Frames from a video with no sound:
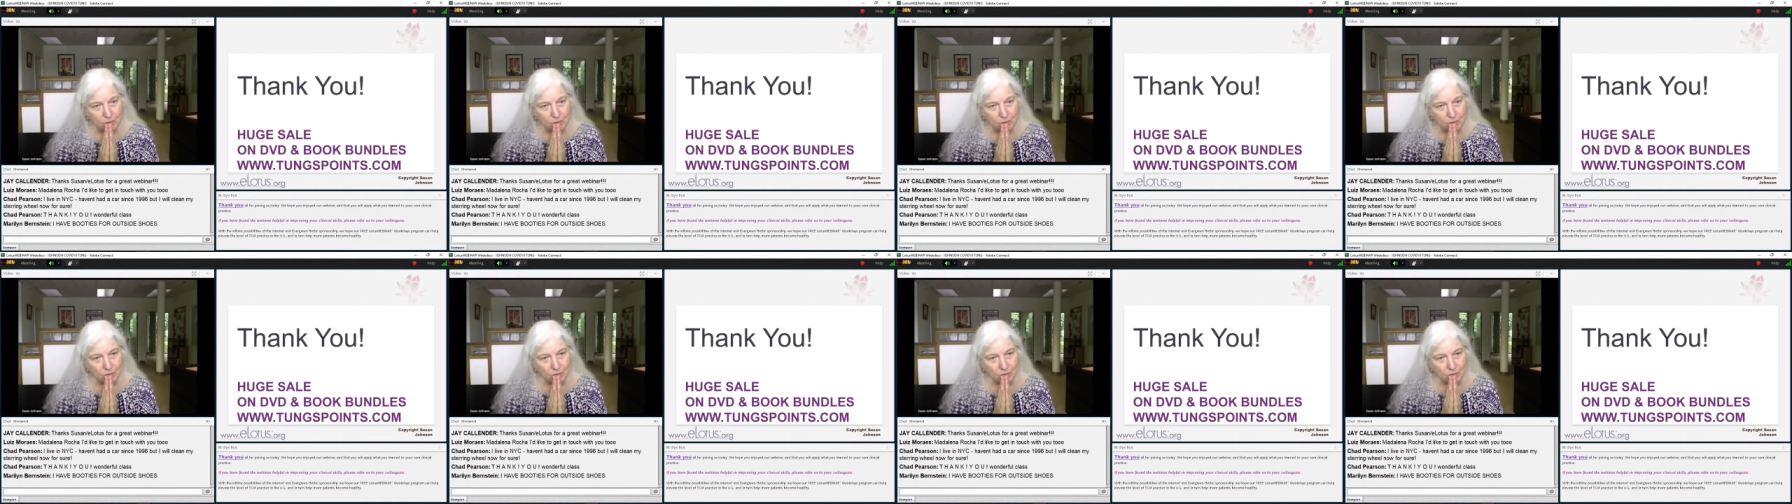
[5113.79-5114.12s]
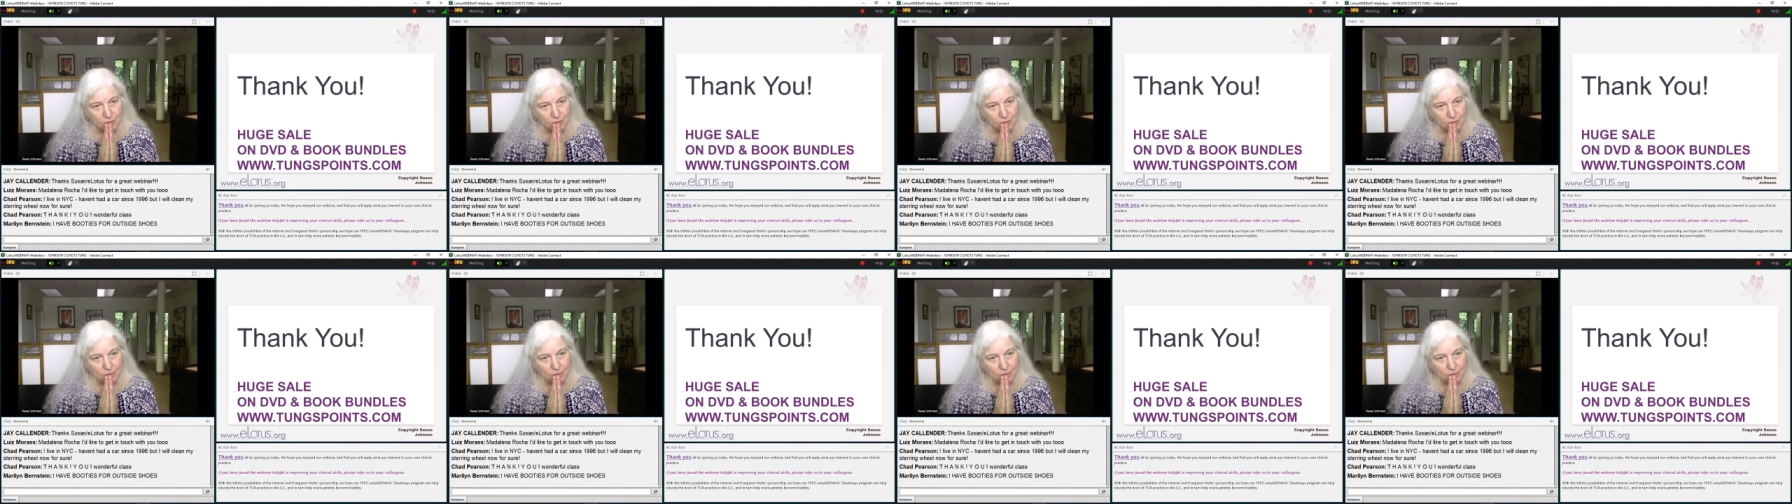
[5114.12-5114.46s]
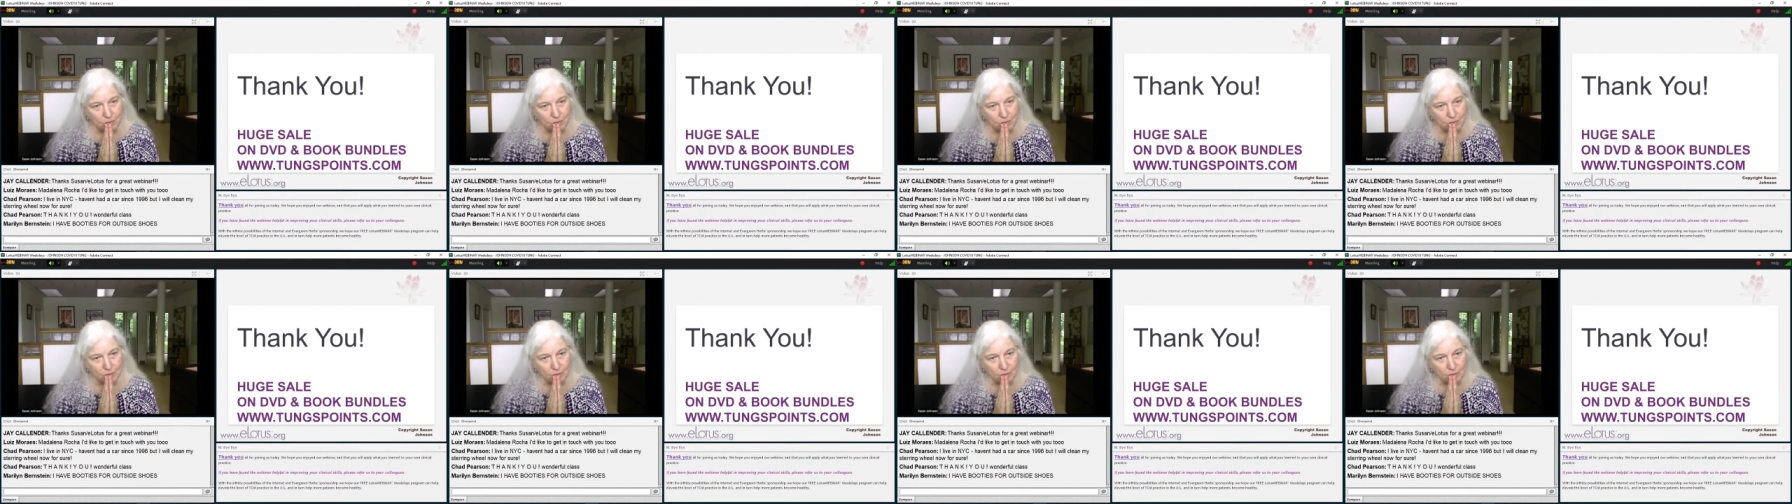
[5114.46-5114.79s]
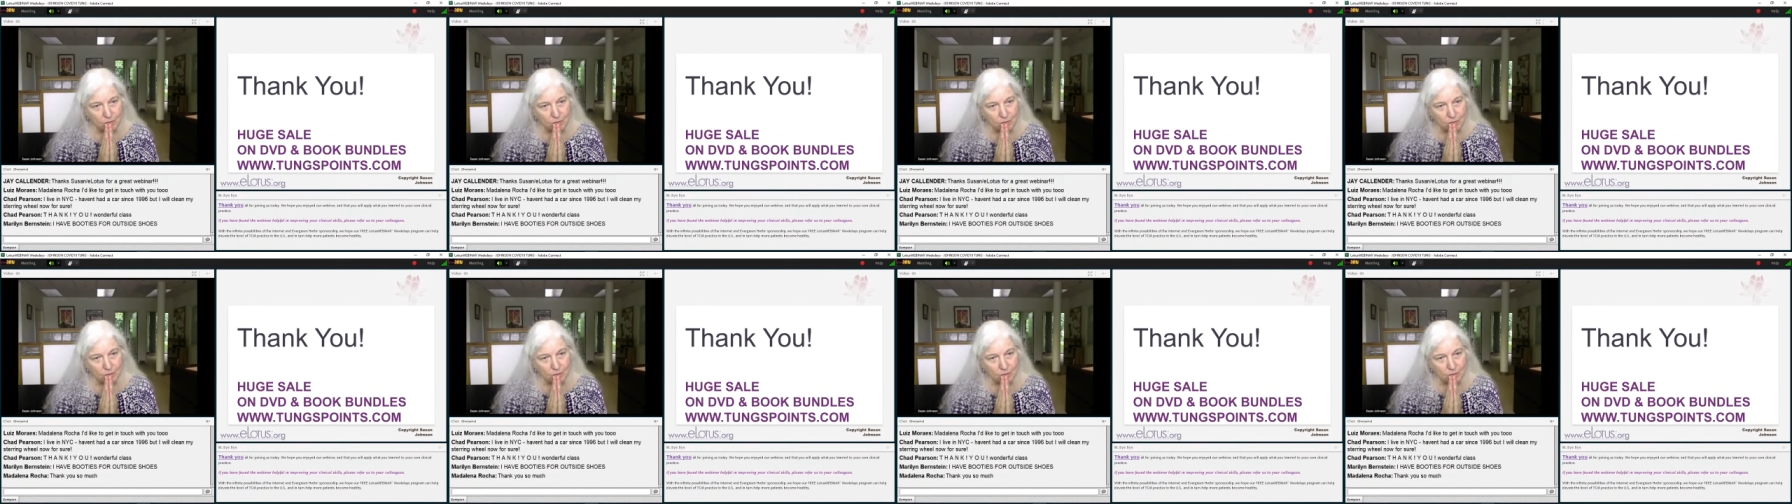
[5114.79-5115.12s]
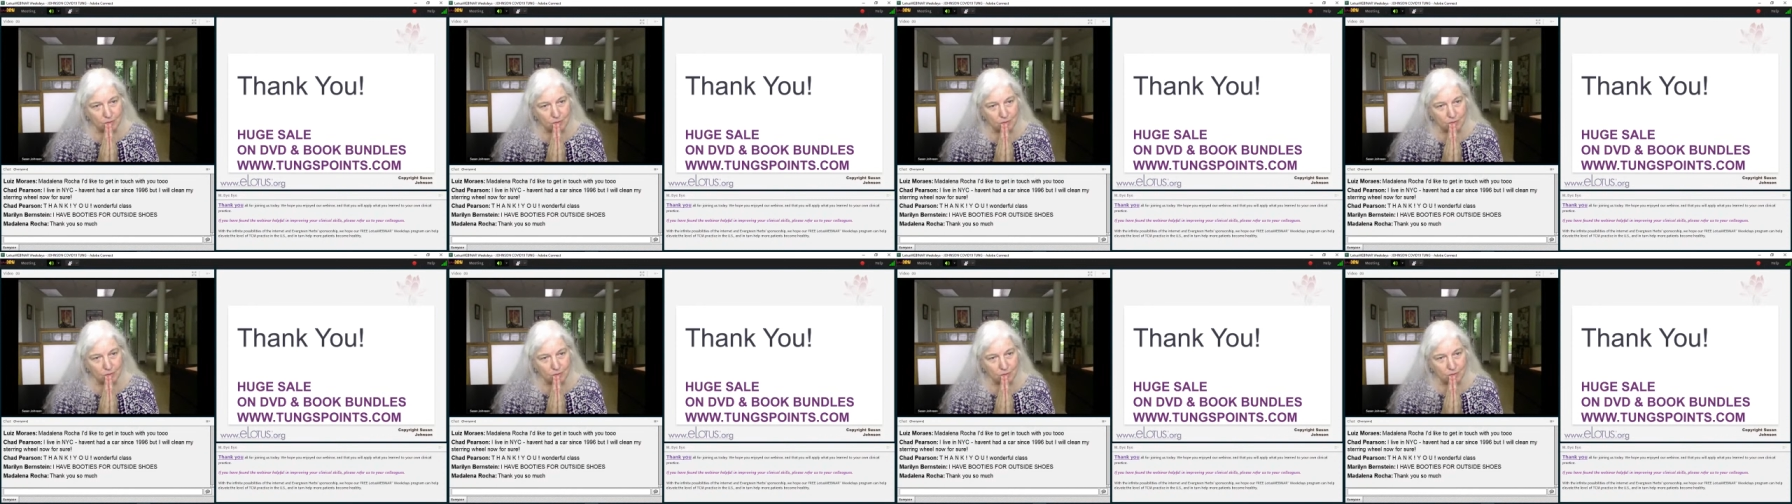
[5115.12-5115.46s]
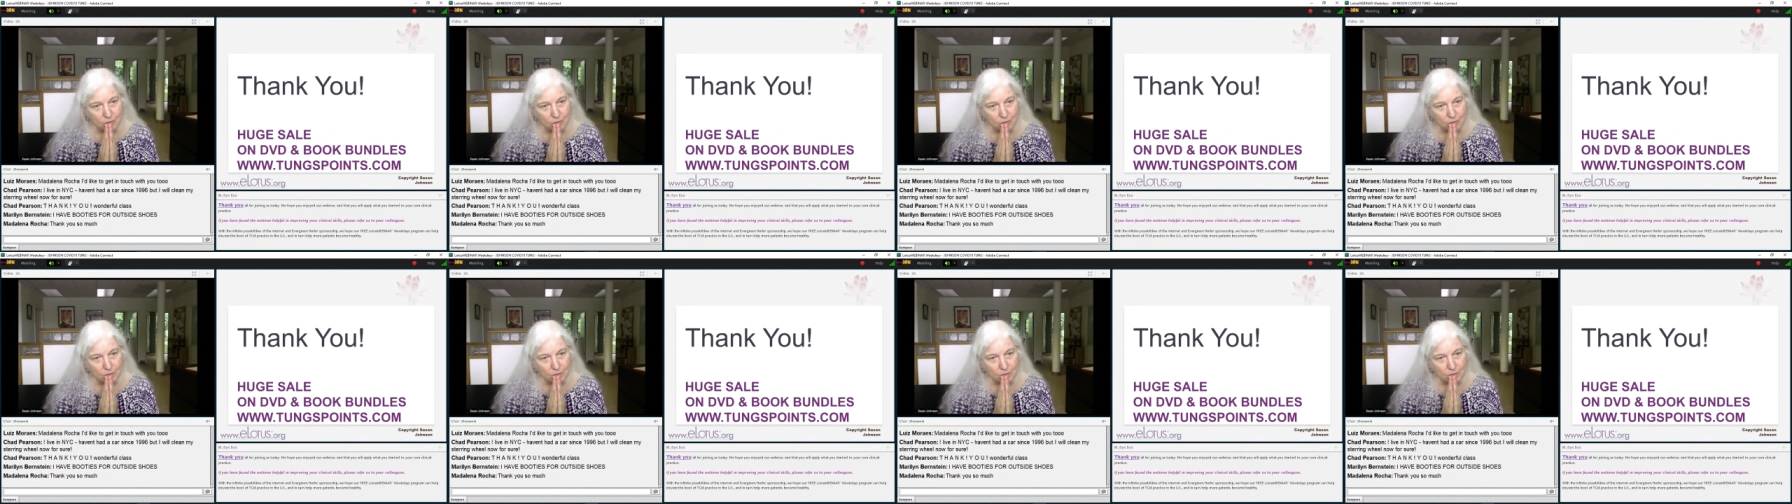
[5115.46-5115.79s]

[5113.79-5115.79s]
And I'm so happy that you came.